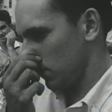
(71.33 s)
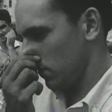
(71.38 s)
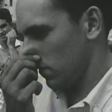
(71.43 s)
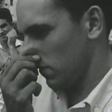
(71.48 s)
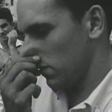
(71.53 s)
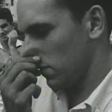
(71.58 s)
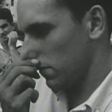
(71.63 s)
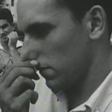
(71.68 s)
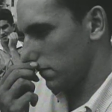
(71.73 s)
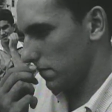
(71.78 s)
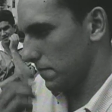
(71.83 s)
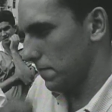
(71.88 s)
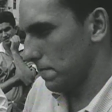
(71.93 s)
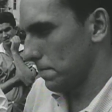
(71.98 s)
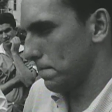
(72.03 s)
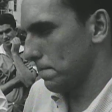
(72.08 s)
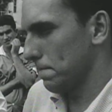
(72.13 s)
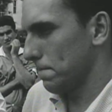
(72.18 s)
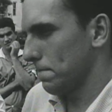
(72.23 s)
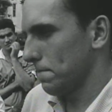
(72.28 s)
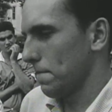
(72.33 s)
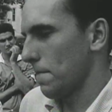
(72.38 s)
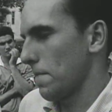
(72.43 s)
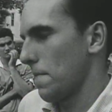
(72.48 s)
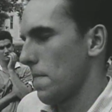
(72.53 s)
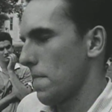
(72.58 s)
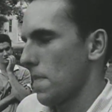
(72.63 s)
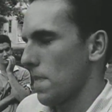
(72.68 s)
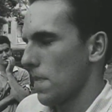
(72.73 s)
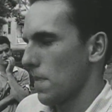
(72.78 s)
of being the
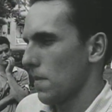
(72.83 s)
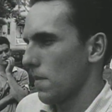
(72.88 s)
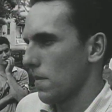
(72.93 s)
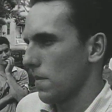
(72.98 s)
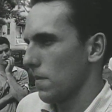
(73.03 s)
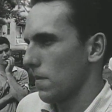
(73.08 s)
zone